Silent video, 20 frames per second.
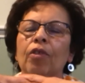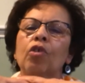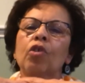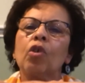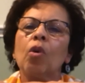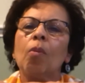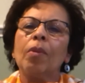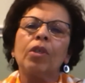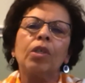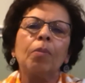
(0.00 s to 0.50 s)

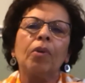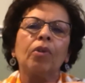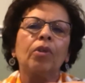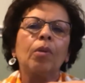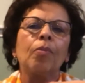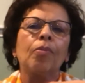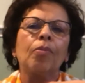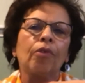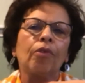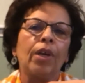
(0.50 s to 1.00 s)
There's so much
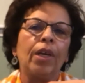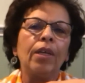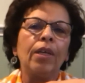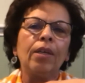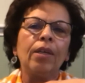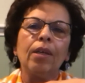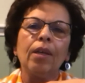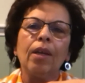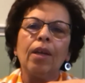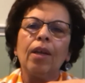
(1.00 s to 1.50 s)
about the
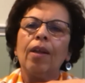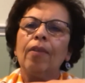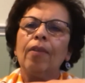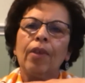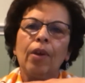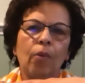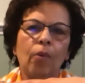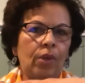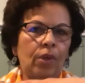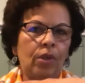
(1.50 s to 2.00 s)
brain
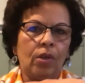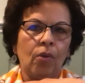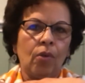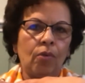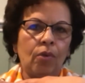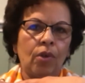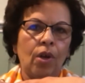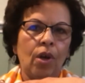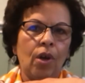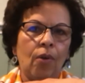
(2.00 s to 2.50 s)
that we
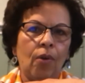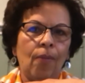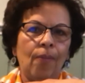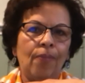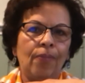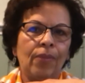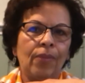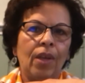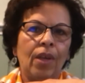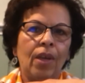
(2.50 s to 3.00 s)
don't know.